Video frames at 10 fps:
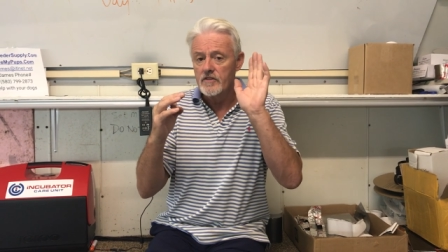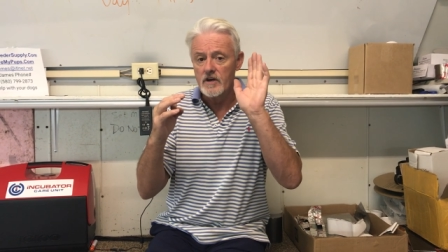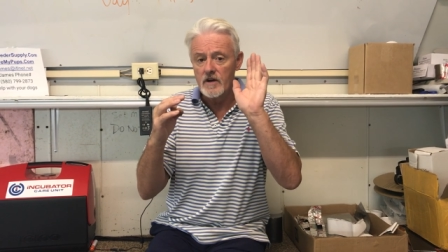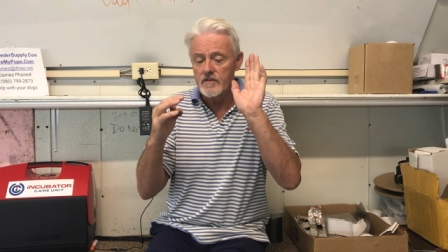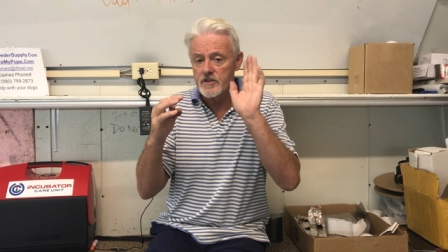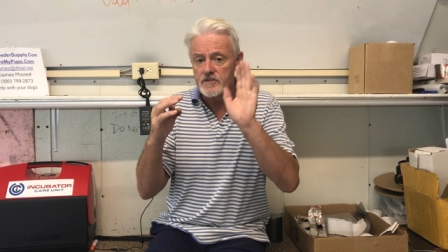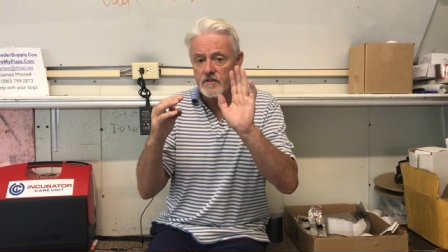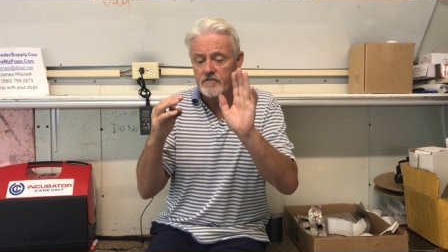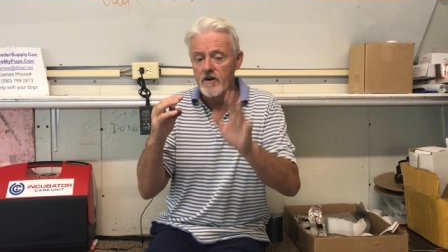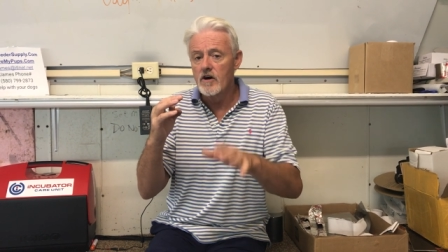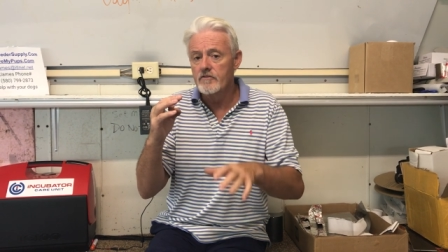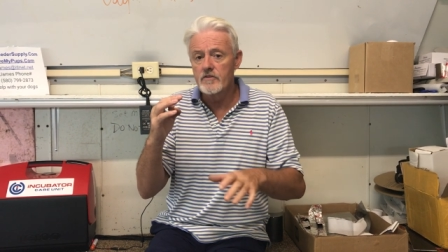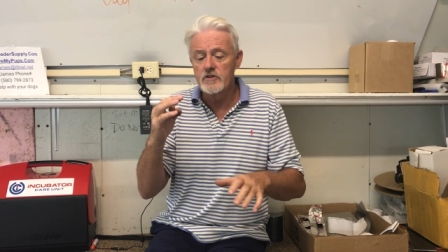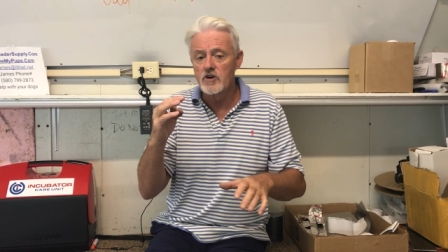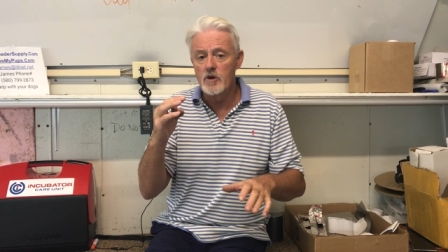the, the, the vulva
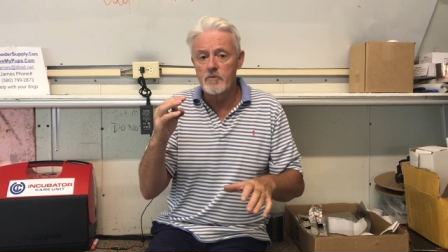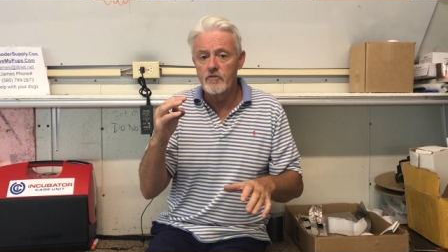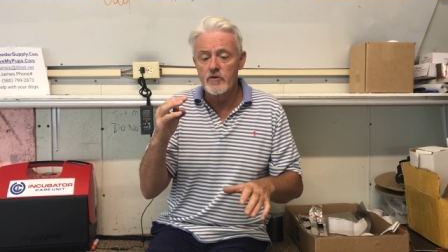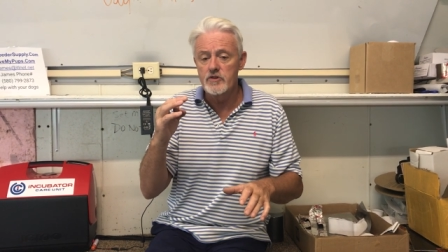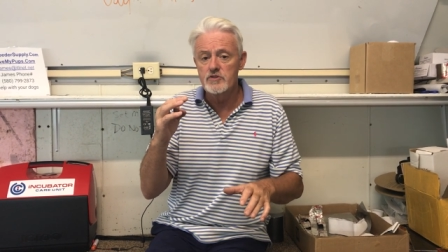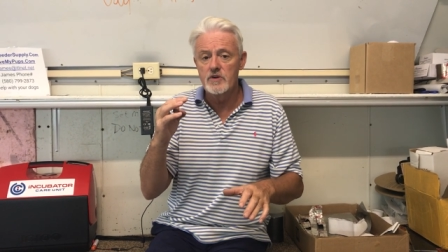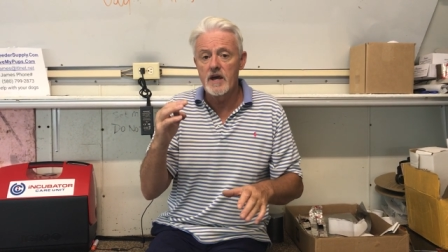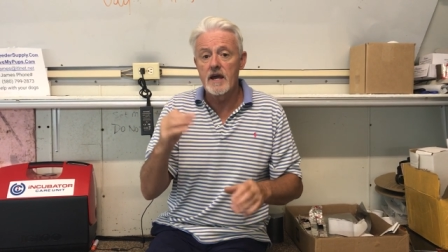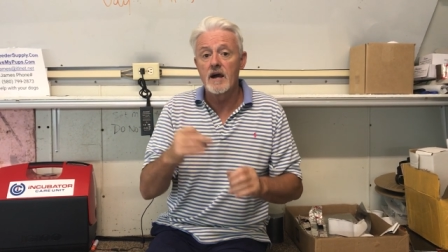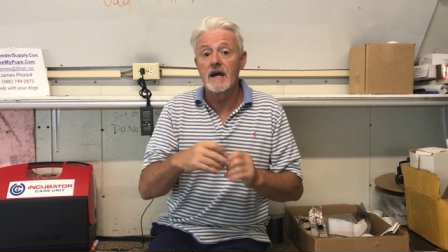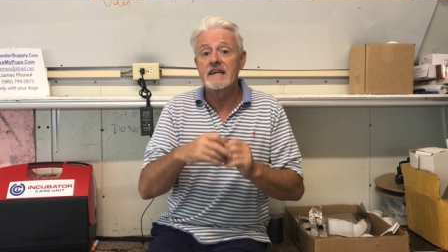of the dog before you do an A I.